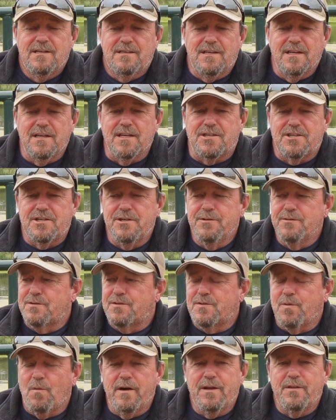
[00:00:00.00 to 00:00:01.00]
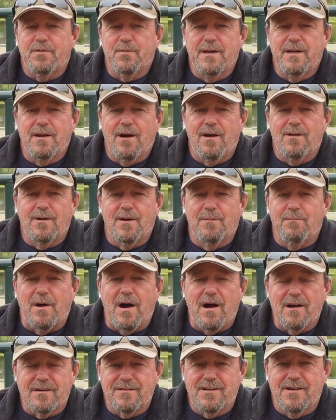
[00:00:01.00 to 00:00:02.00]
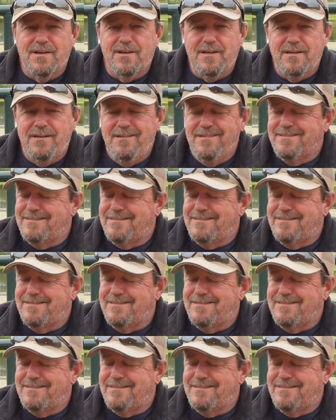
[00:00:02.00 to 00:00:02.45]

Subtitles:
Did it shoot $23 a box good?